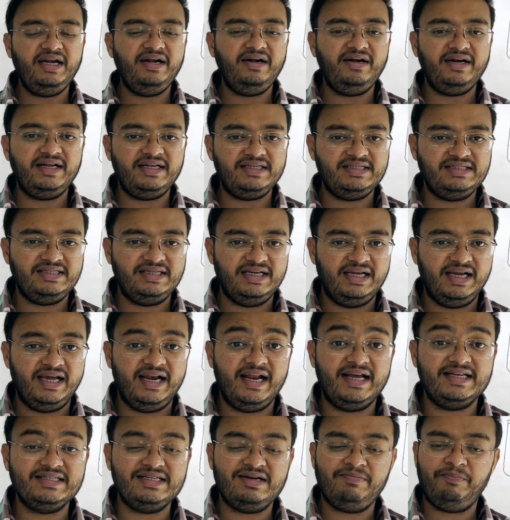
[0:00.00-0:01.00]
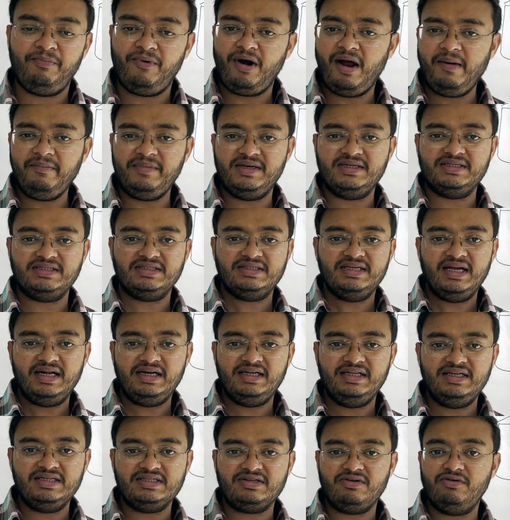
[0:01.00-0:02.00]
interesting, and as a promise
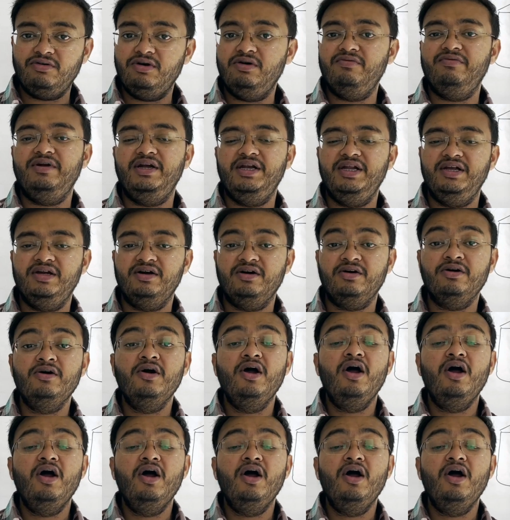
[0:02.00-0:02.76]
that this whole video